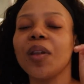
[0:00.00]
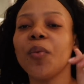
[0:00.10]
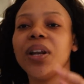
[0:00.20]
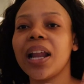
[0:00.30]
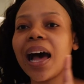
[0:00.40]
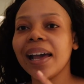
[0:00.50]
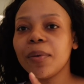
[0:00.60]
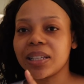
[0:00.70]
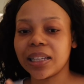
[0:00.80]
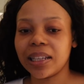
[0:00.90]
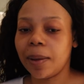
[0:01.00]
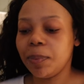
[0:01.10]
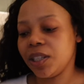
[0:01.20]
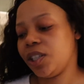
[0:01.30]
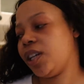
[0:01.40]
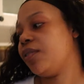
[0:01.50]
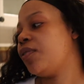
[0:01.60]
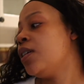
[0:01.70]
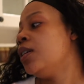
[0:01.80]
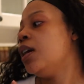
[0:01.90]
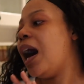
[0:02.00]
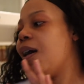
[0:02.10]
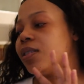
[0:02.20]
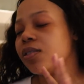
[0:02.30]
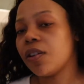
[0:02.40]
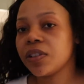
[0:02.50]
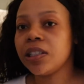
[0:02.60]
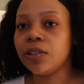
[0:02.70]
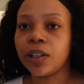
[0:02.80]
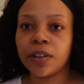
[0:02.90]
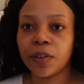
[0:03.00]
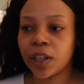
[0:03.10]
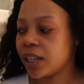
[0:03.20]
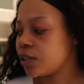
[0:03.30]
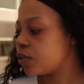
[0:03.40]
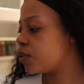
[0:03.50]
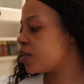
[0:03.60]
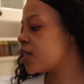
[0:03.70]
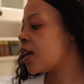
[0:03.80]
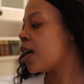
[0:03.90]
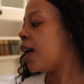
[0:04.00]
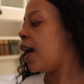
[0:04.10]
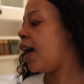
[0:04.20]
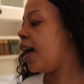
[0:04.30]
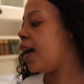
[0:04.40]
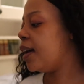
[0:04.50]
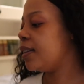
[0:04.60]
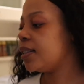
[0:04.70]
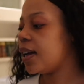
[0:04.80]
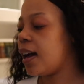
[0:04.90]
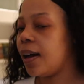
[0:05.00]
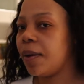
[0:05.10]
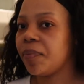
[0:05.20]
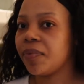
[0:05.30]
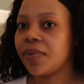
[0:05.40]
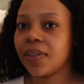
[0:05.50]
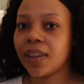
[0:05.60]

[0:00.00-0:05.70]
when I was a D.I.P. chef, I was obviously looking for kettles and um,